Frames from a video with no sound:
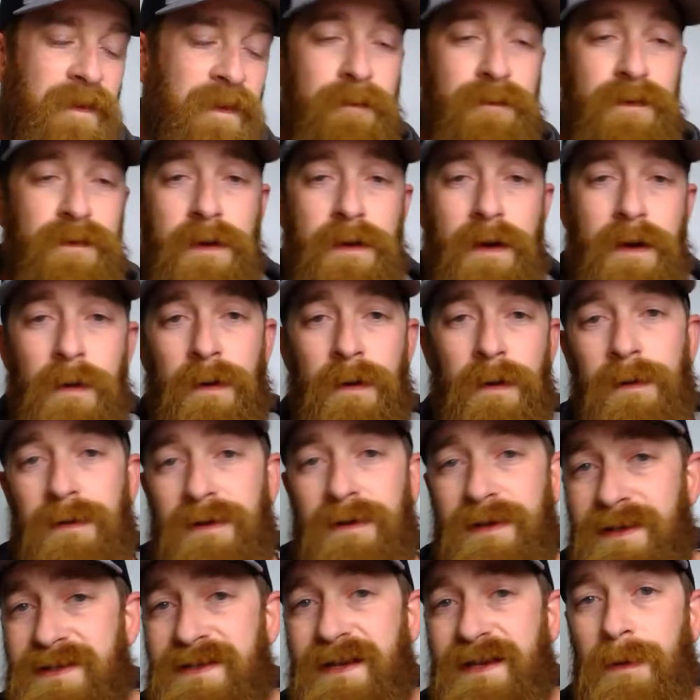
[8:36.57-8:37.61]
if you go work
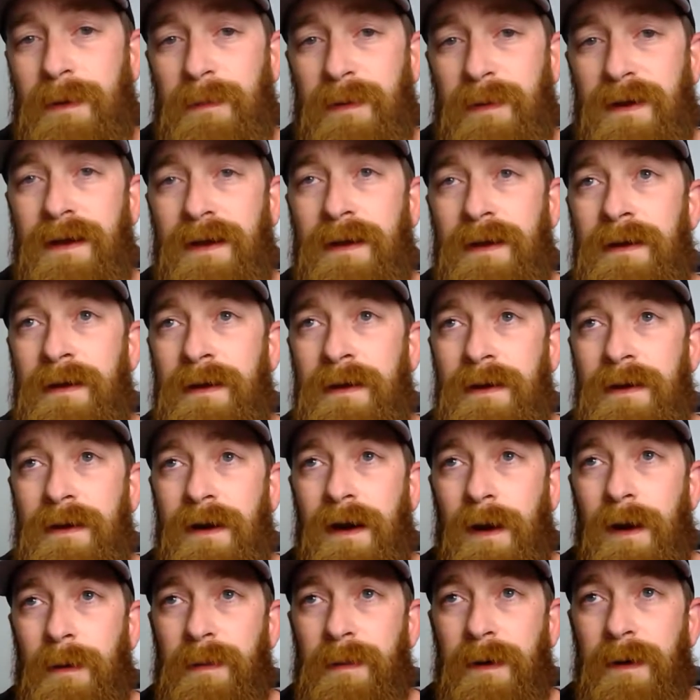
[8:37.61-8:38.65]
with this company,
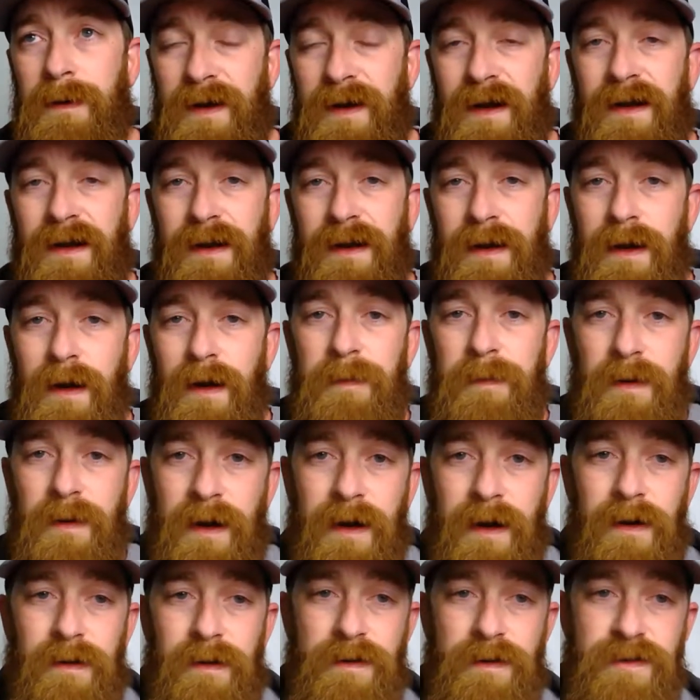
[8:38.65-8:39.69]
I'm probably not going to help
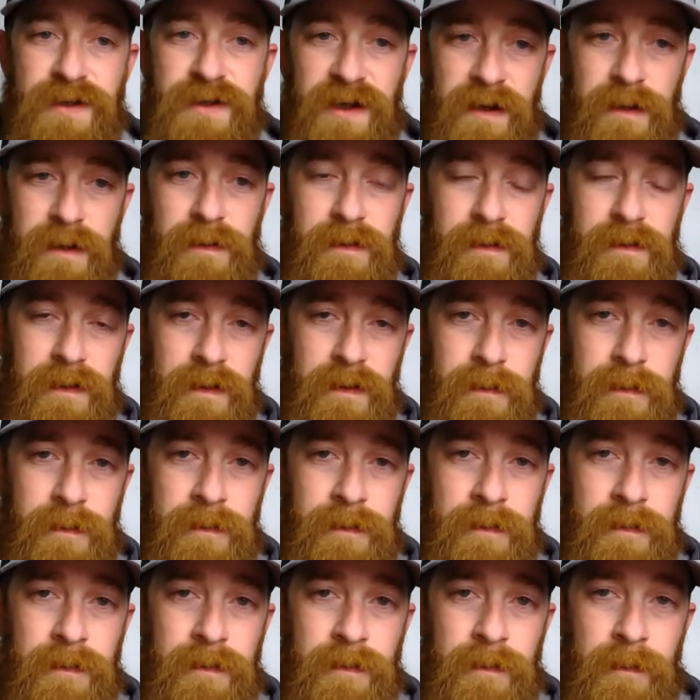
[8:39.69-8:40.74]
you out on your channel at all.